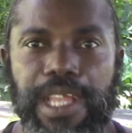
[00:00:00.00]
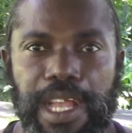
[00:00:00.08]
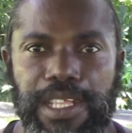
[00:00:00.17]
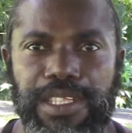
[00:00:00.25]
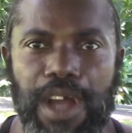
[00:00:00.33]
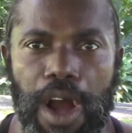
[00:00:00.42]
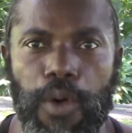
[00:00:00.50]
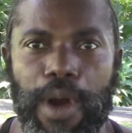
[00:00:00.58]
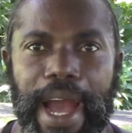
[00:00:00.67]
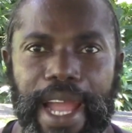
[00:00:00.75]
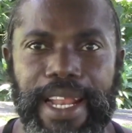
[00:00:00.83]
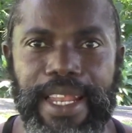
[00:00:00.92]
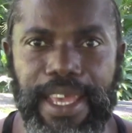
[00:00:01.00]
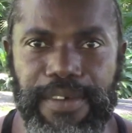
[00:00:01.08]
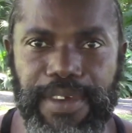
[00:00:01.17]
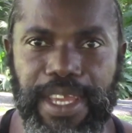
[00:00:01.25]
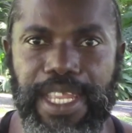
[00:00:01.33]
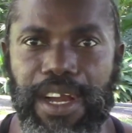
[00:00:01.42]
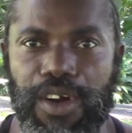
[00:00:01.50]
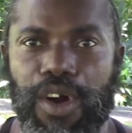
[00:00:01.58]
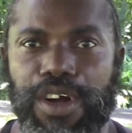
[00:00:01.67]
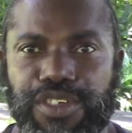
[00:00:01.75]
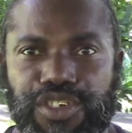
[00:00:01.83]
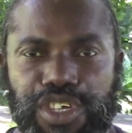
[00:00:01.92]
Now, I live in a
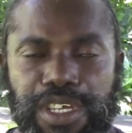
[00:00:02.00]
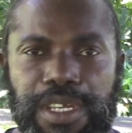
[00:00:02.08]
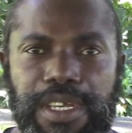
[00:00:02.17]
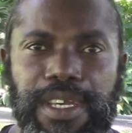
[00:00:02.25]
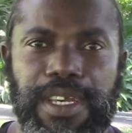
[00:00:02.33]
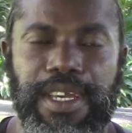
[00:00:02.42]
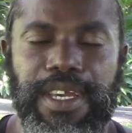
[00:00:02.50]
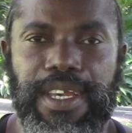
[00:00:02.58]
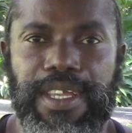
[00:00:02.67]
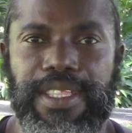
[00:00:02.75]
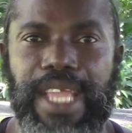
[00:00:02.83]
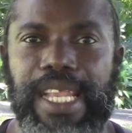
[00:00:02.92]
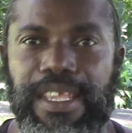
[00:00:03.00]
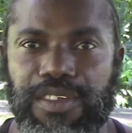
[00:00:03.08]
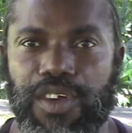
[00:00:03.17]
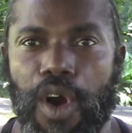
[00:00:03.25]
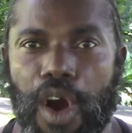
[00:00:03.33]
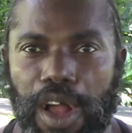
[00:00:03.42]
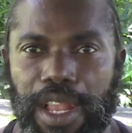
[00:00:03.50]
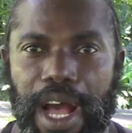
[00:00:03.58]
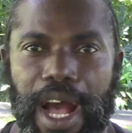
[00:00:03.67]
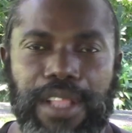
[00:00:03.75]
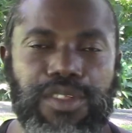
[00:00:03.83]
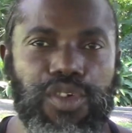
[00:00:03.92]
country that is called
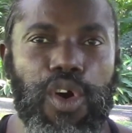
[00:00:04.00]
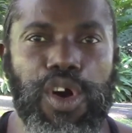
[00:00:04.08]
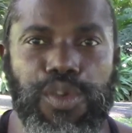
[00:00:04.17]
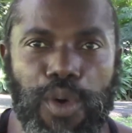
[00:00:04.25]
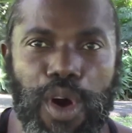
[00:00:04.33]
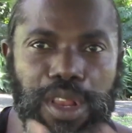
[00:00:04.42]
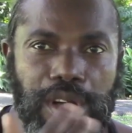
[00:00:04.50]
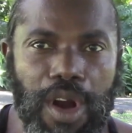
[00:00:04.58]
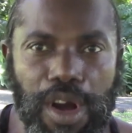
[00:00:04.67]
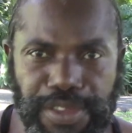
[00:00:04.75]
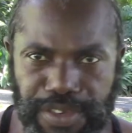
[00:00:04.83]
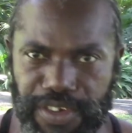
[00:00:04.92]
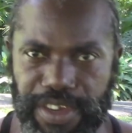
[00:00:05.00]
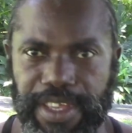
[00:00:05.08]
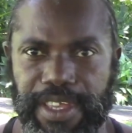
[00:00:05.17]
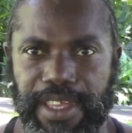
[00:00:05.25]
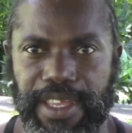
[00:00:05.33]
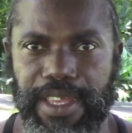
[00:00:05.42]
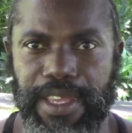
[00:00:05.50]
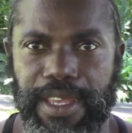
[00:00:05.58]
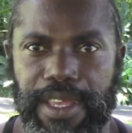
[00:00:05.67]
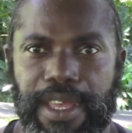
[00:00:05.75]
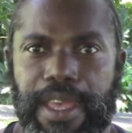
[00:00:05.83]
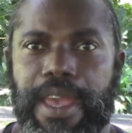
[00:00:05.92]
a third world country.
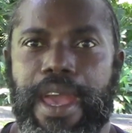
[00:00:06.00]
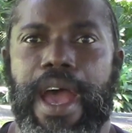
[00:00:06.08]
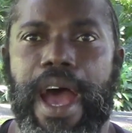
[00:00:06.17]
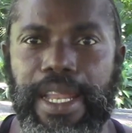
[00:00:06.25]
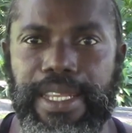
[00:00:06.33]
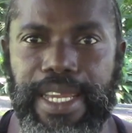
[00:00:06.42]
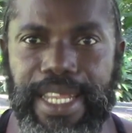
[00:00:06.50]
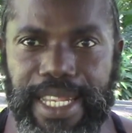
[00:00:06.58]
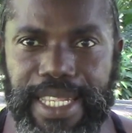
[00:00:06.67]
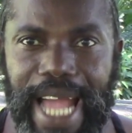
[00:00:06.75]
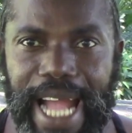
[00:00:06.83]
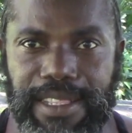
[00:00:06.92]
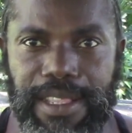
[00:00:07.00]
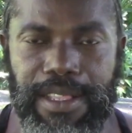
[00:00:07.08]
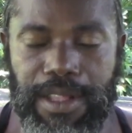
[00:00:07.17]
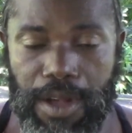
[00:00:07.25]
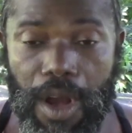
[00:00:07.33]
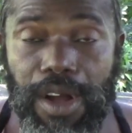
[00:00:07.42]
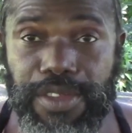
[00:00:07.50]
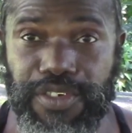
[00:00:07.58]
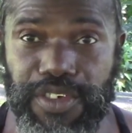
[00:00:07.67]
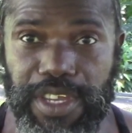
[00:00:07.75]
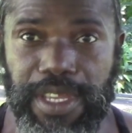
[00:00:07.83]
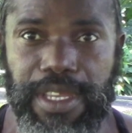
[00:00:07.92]
And in that
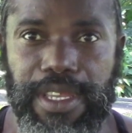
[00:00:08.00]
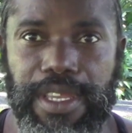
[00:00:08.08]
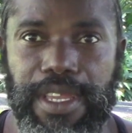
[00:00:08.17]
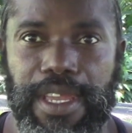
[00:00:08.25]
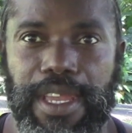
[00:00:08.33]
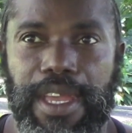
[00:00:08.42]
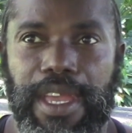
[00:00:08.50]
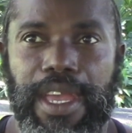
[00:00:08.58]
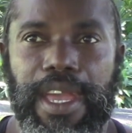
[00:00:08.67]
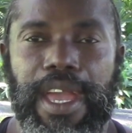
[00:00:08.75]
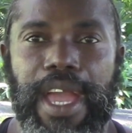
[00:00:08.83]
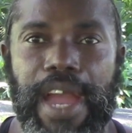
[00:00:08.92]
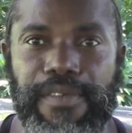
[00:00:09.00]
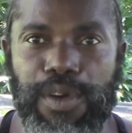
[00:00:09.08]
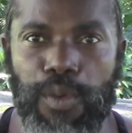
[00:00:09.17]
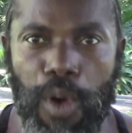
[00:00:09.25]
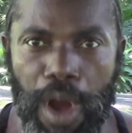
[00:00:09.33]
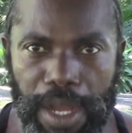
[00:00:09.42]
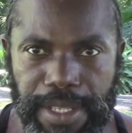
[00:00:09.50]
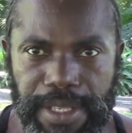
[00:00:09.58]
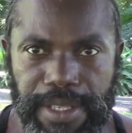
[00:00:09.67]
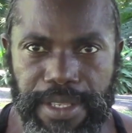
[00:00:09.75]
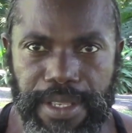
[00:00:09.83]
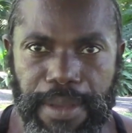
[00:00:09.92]
country,
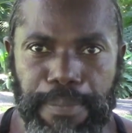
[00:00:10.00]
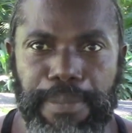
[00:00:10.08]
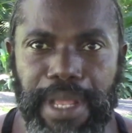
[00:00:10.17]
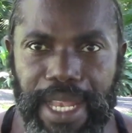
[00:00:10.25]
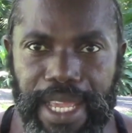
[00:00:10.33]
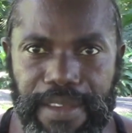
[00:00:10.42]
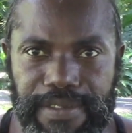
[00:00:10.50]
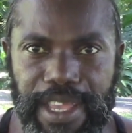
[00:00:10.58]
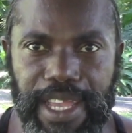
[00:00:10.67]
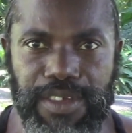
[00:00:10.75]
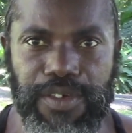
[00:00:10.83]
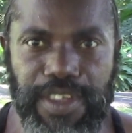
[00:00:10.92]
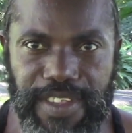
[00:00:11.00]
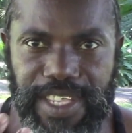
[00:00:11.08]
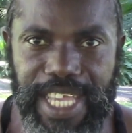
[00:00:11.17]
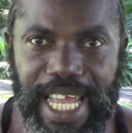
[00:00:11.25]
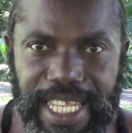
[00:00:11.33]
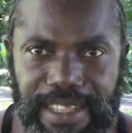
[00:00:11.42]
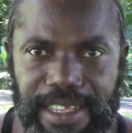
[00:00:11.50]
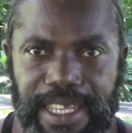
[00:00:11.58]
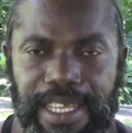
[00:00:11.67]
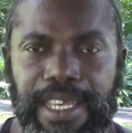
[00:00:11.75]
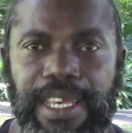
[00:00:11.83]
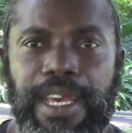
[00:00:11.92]
everyone believes in
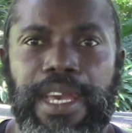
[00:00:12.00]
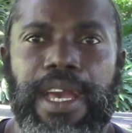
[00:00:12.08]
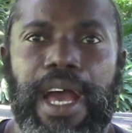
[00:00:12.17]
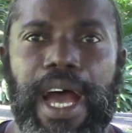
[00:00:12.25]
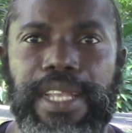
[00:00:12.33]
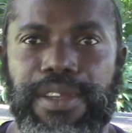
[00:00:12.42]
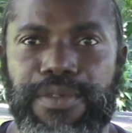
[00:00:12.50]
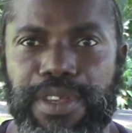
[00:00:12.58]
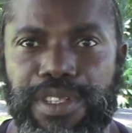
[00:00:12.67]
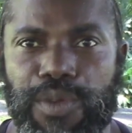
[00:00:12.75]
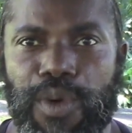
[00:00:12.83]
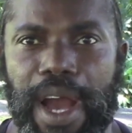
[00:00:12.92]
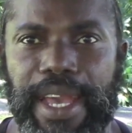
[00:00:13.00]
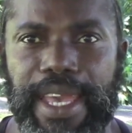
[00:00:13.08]
Christianity. And the reason why